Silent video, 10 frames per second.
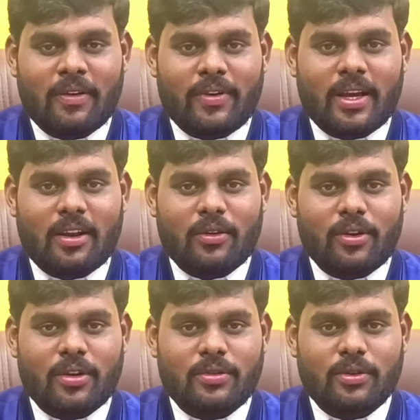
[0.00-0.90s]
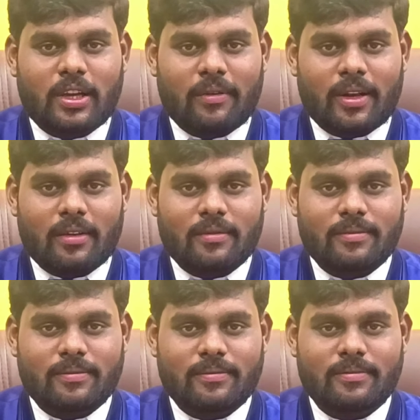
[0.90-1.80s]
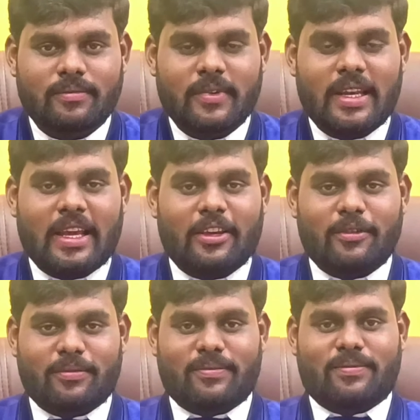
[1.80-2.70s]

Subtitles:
we are going to cover. Thank you.